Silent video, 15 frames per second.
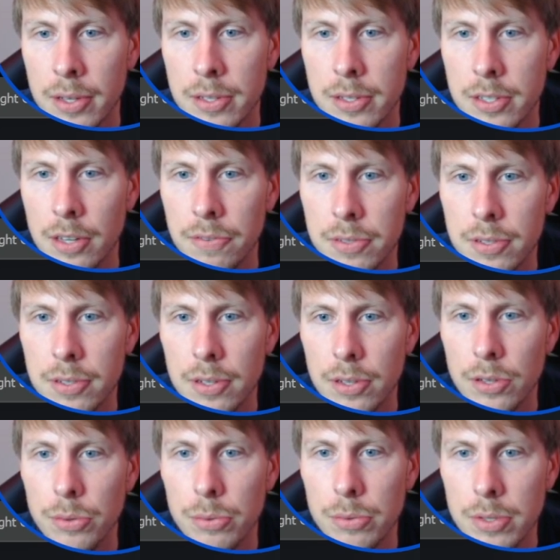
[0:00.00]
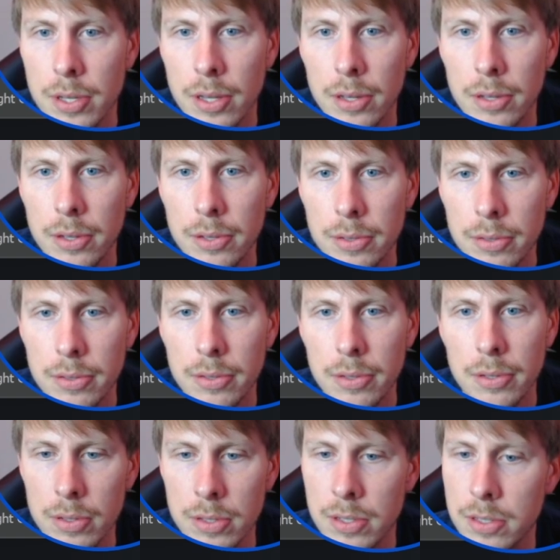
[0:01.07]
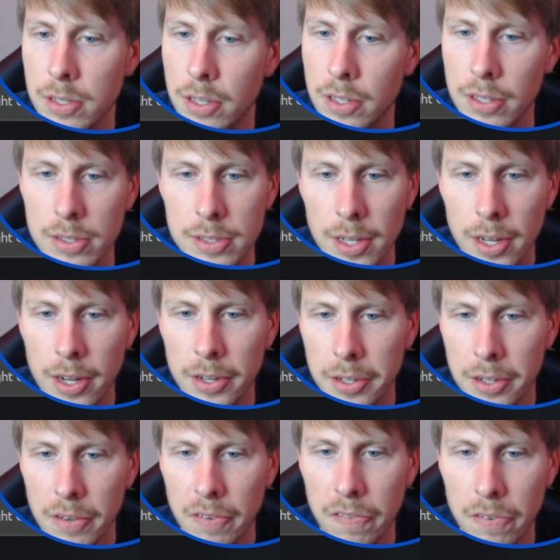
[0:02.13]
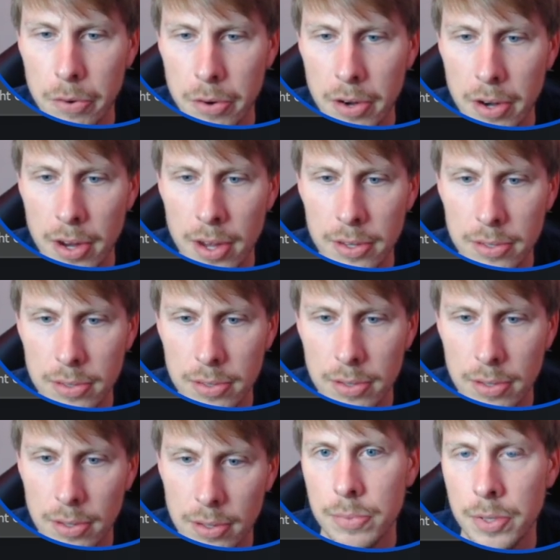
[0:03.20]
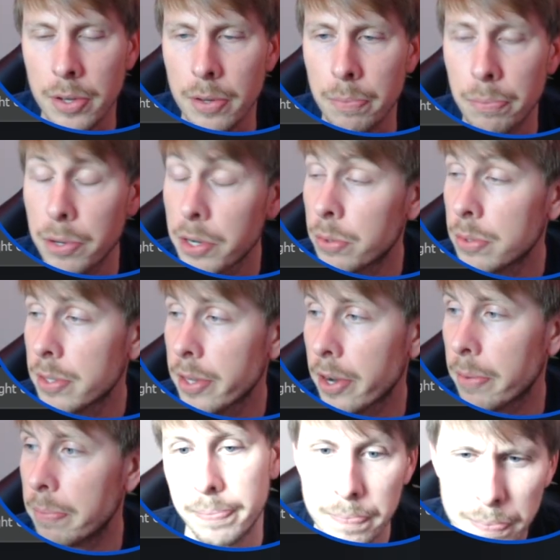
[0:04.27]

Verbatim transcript: CIFS utils. It's installing Docker for us. It's a pretty cool setup.